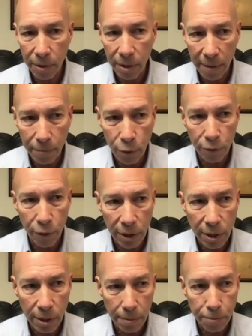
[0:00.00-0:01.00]
they move
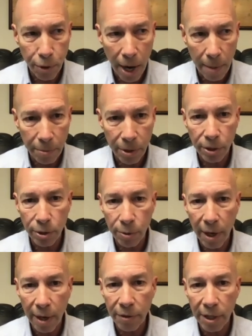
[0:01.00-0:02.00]
into the property and you
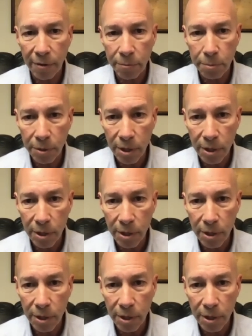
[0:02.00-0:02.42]
haven't given